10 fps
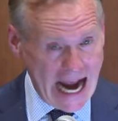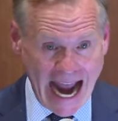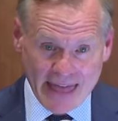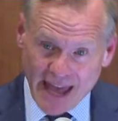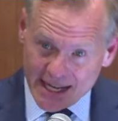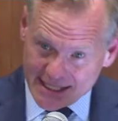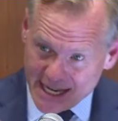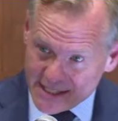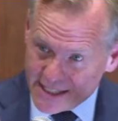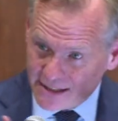And that
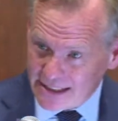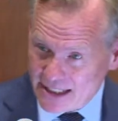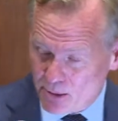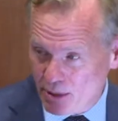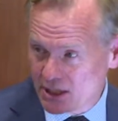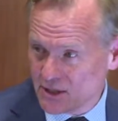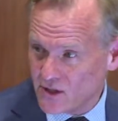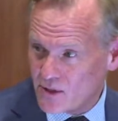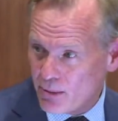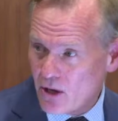tends to lead opinions
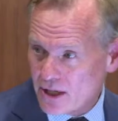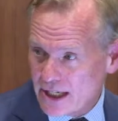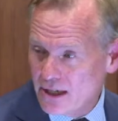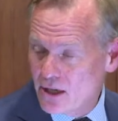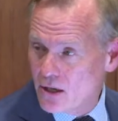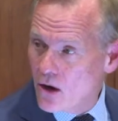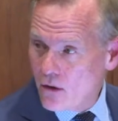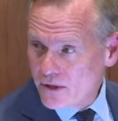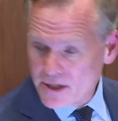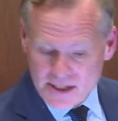in the party
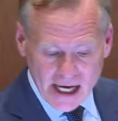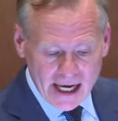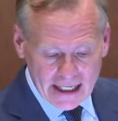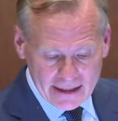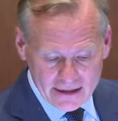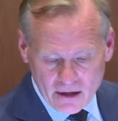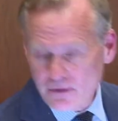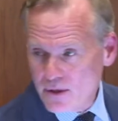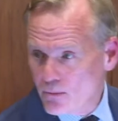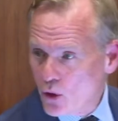over to the side, over
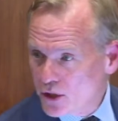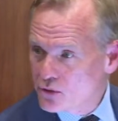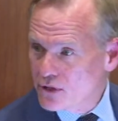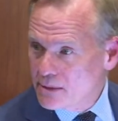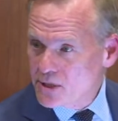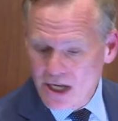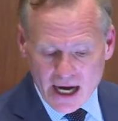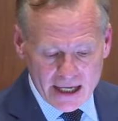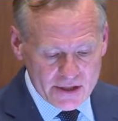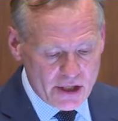to the more extreme
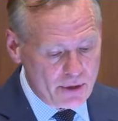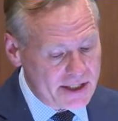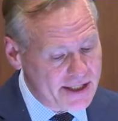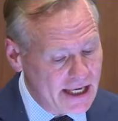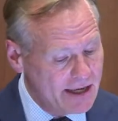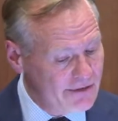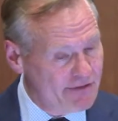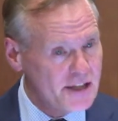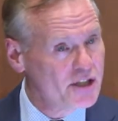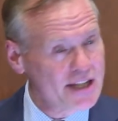side. So it's
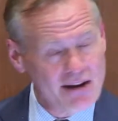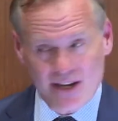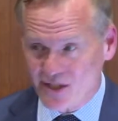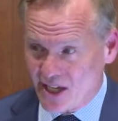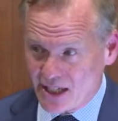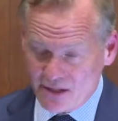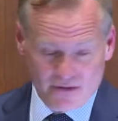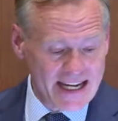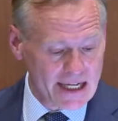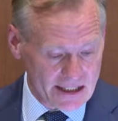vegetarians against
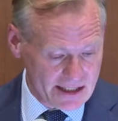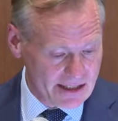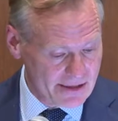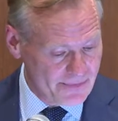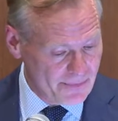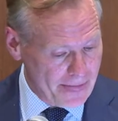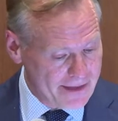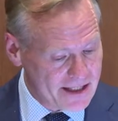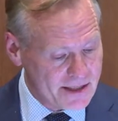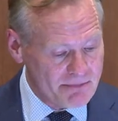vegans.
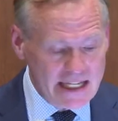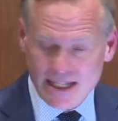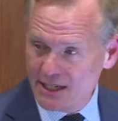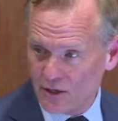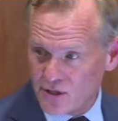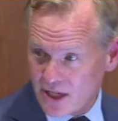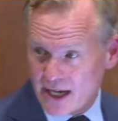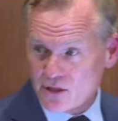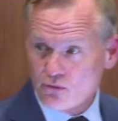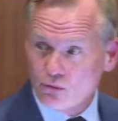It's meat eaters
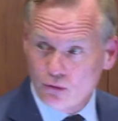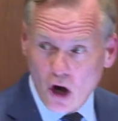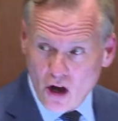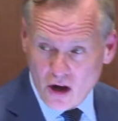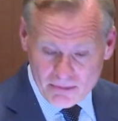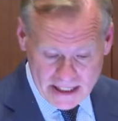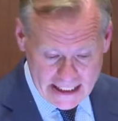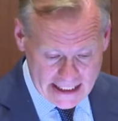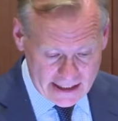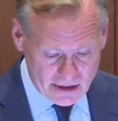against raw meat
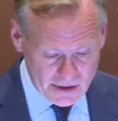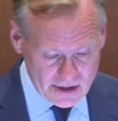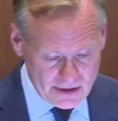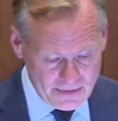eaters.